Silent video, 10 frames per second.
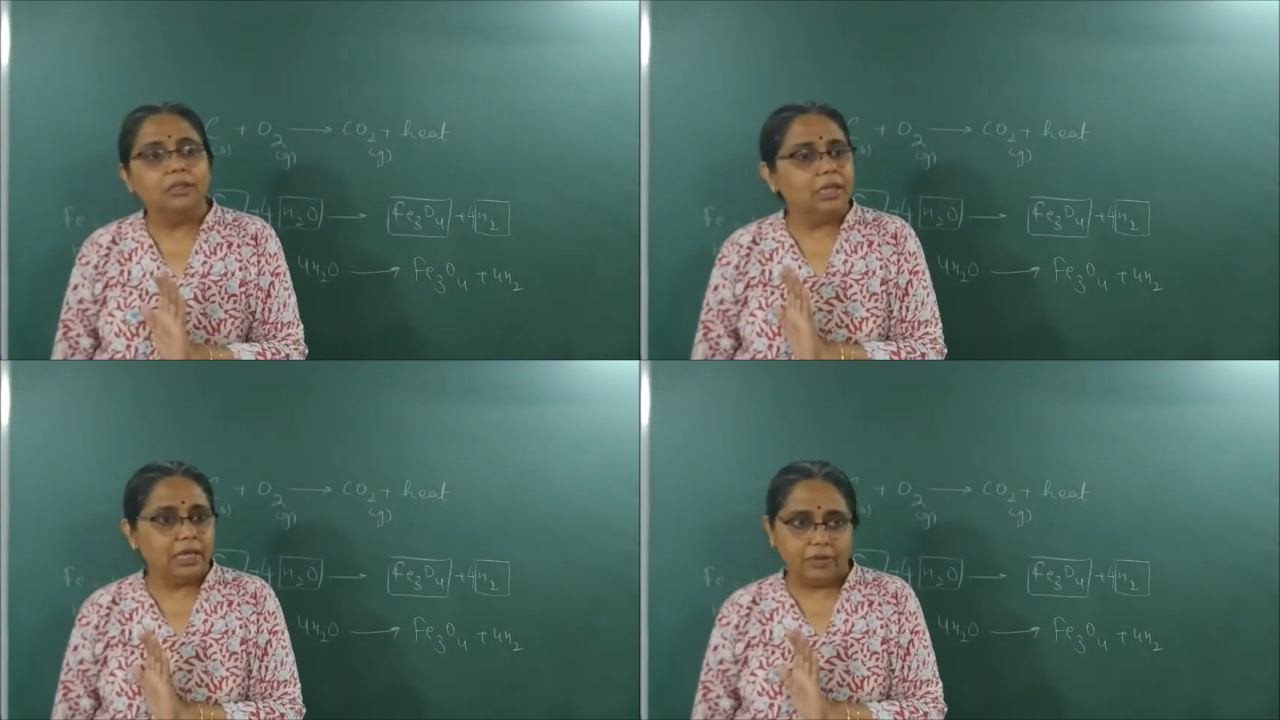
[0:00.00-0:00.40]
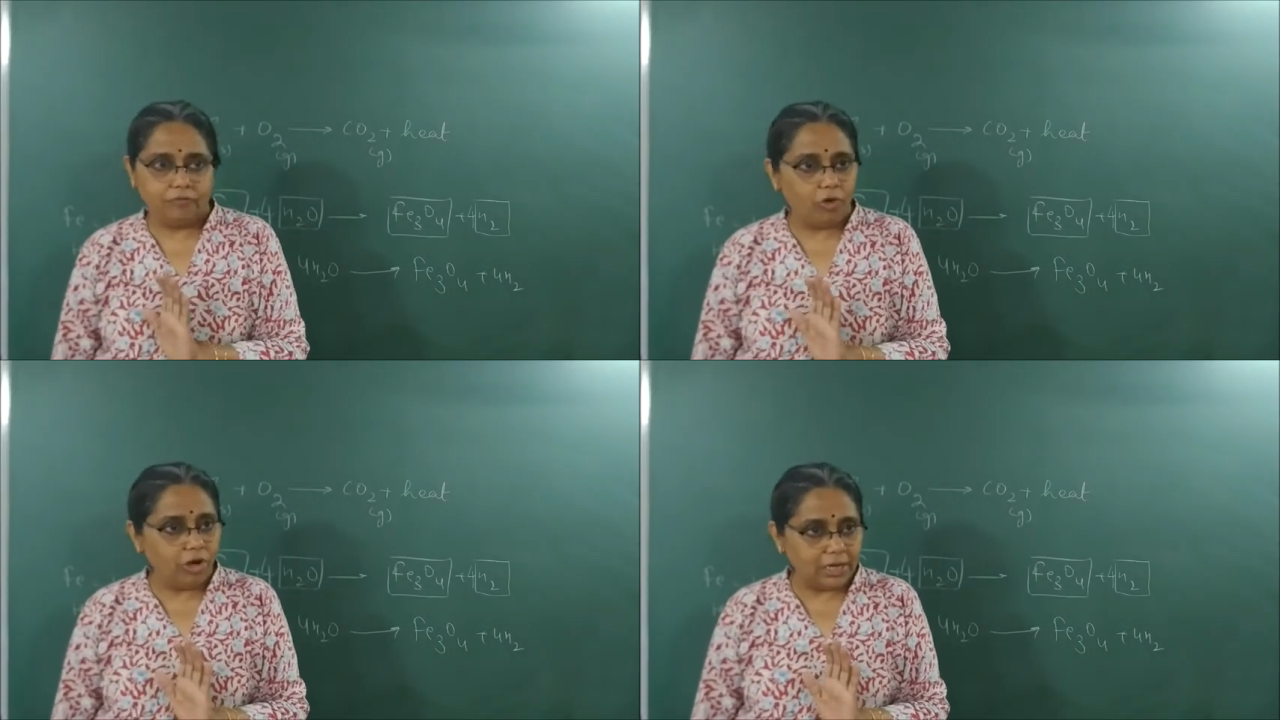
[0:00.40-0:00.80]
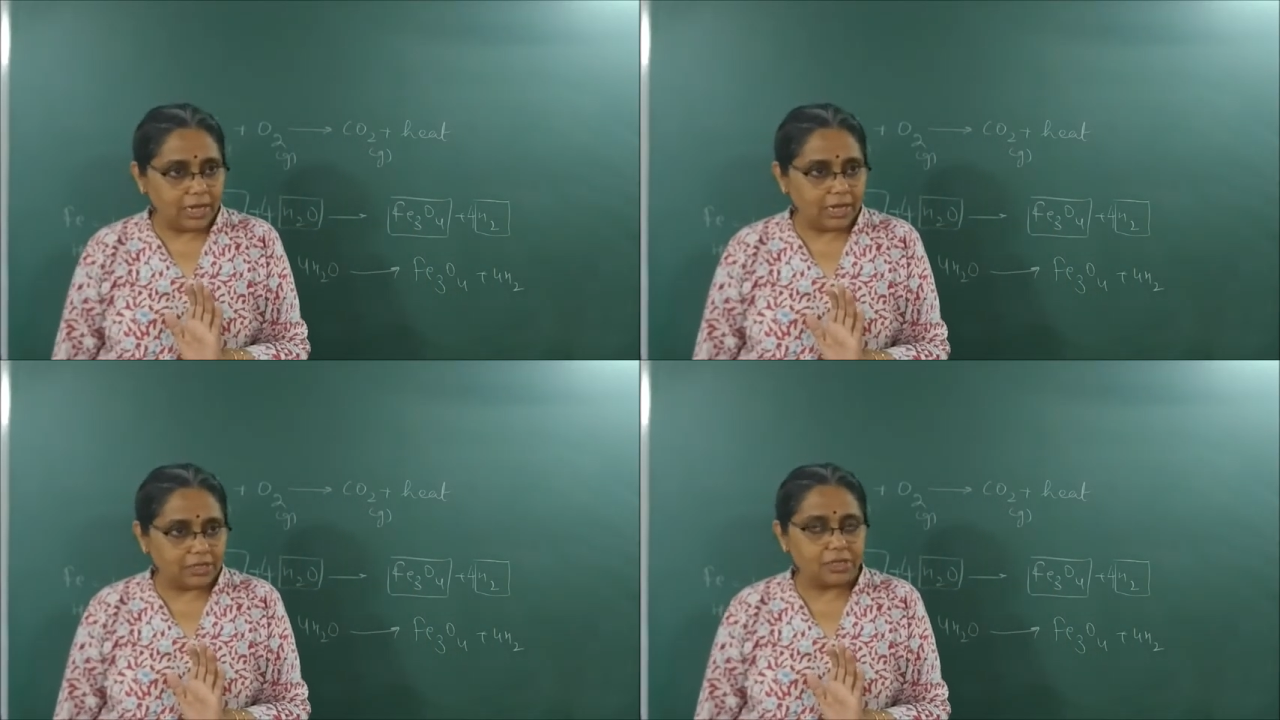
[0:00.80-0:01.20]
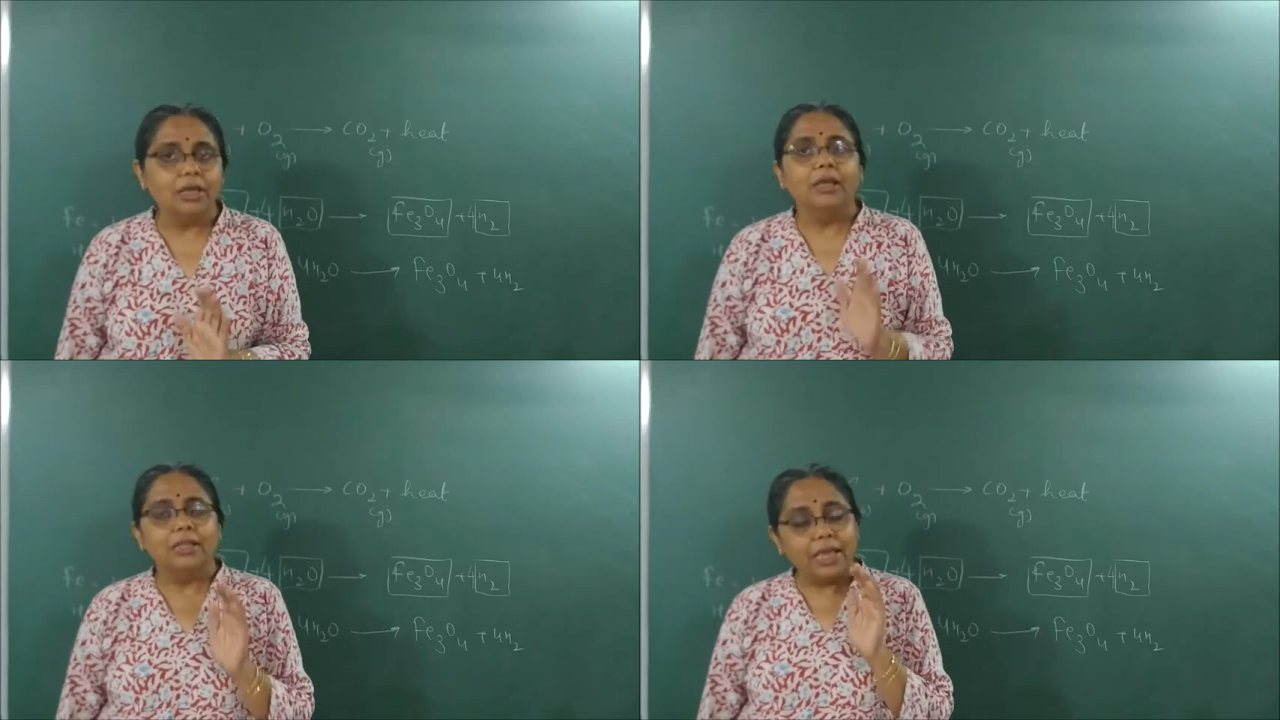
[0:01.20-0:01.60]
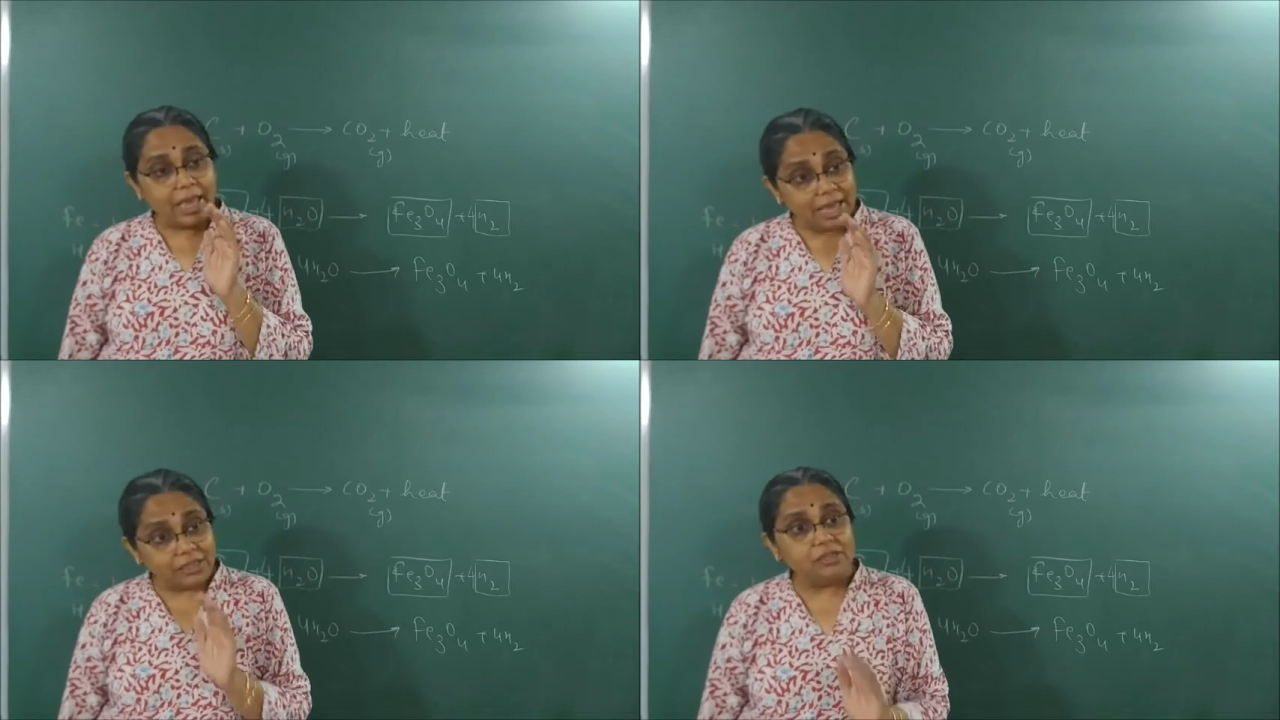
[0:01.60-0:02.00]
They have not asked.
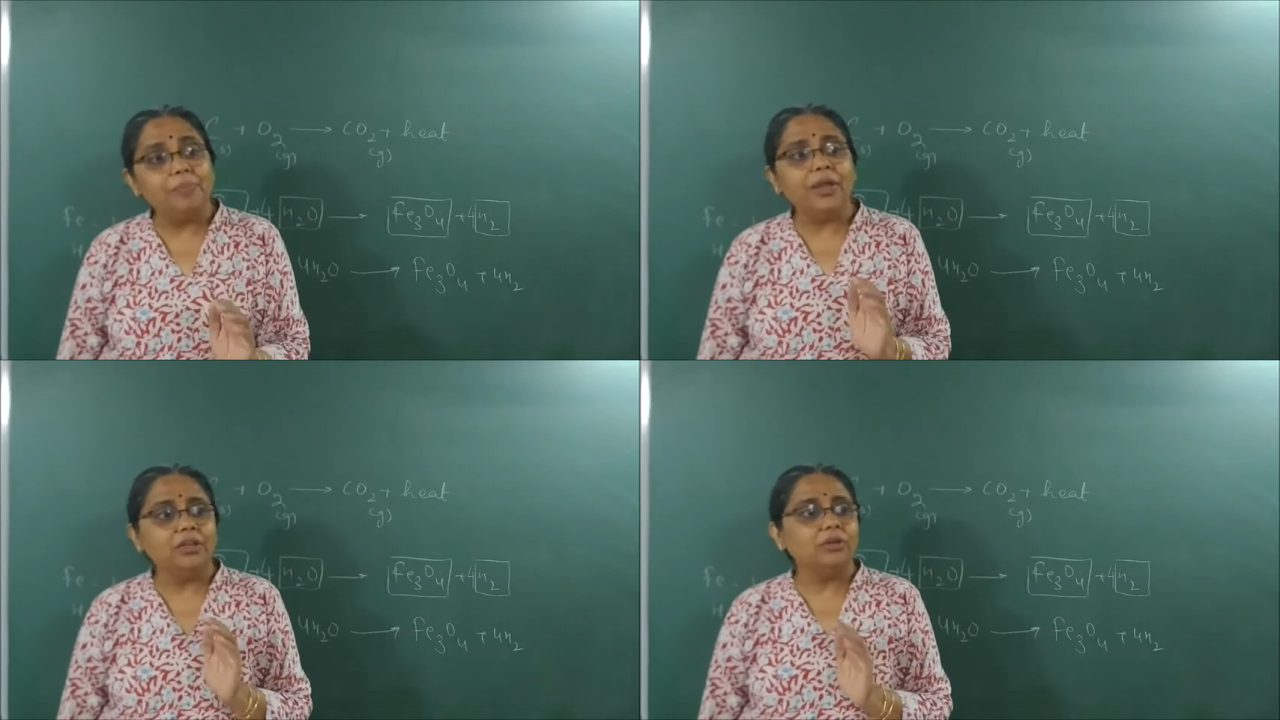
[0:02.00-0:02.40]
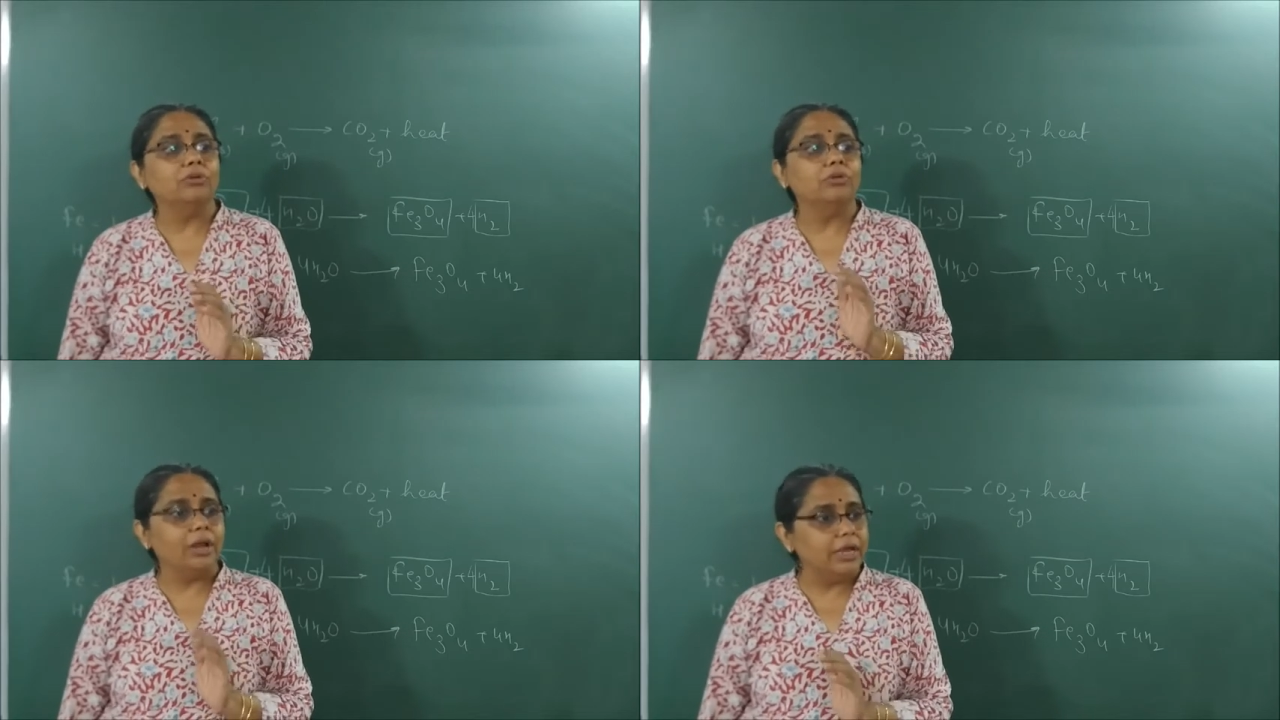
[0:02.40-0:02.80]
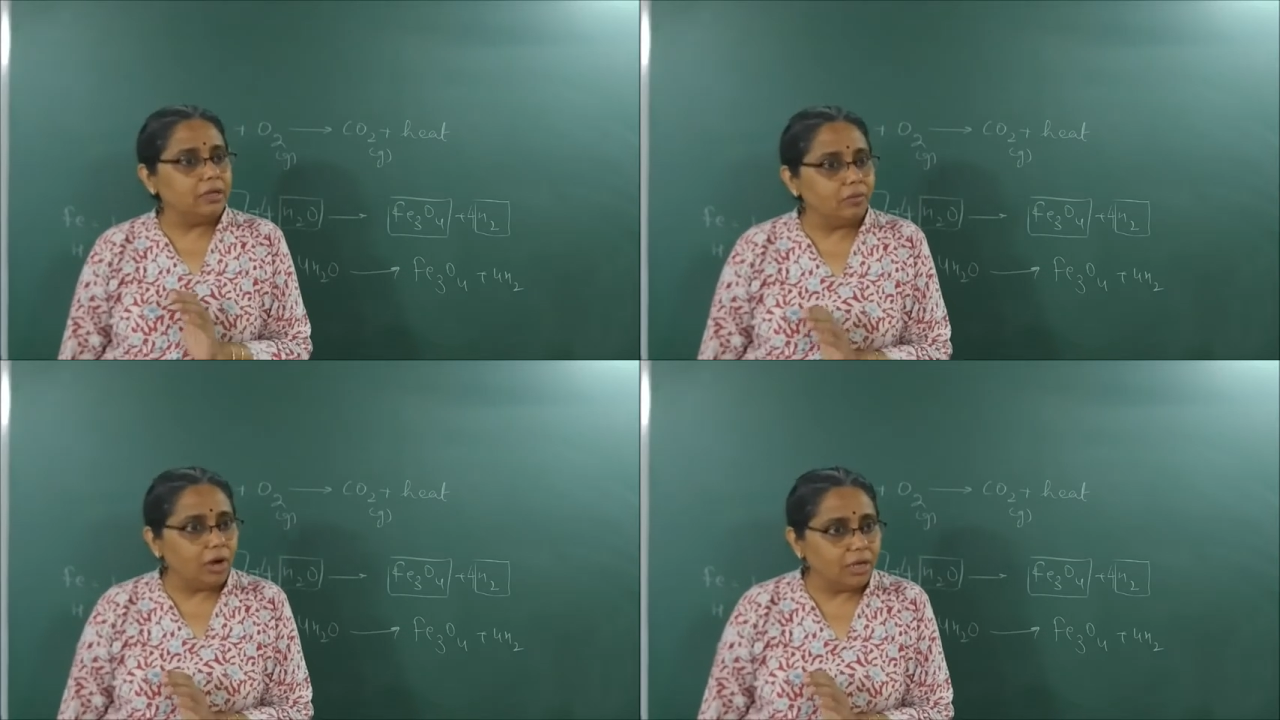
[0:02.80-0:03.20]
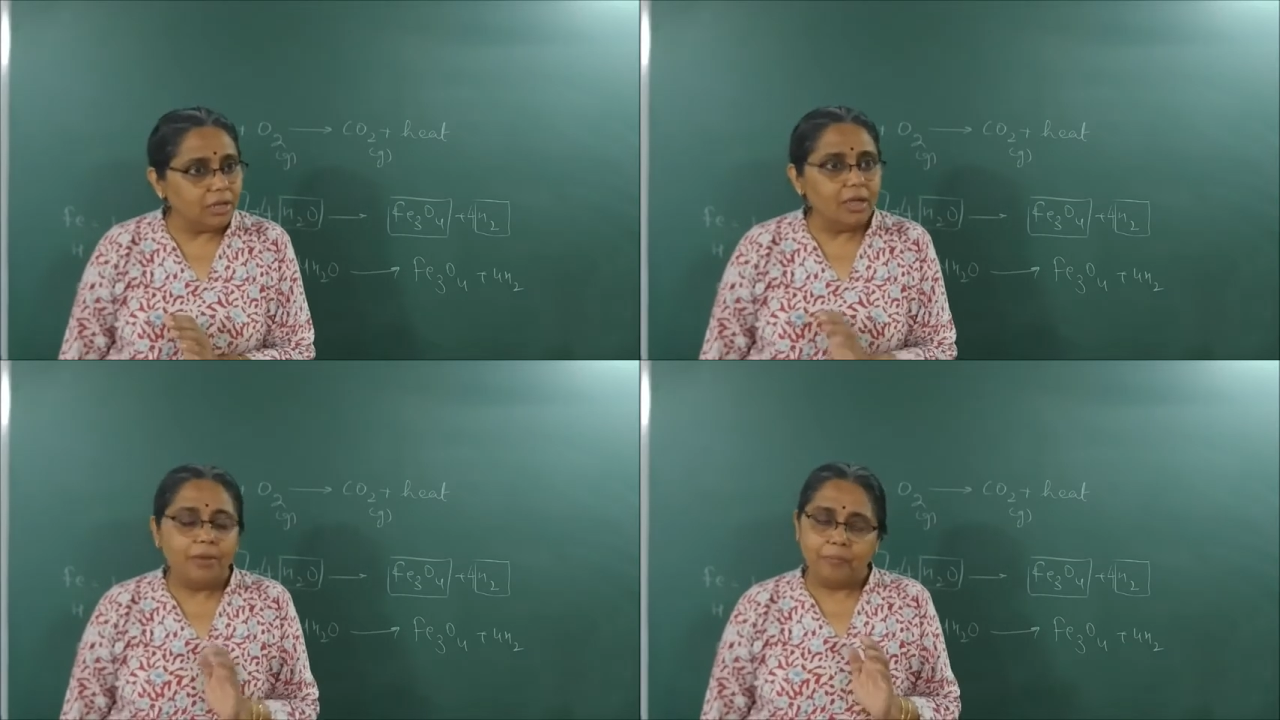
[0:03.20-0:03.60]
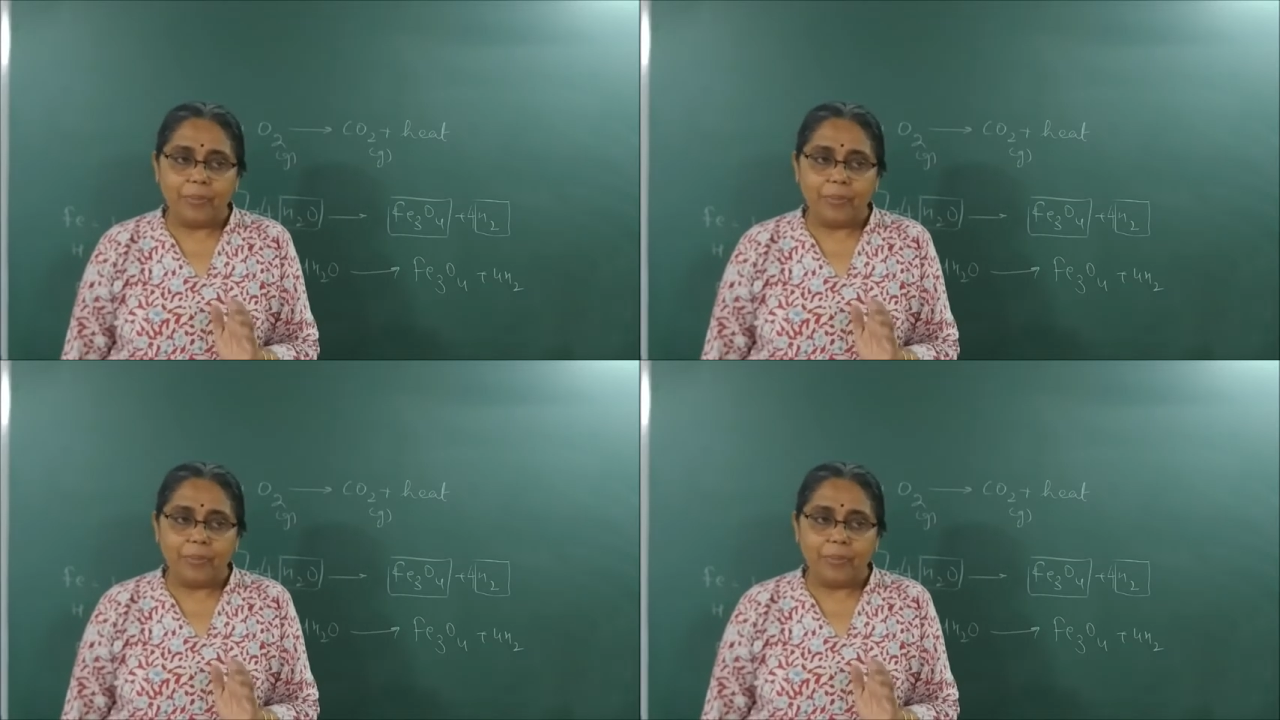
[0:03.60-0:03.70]
They expect you to write what?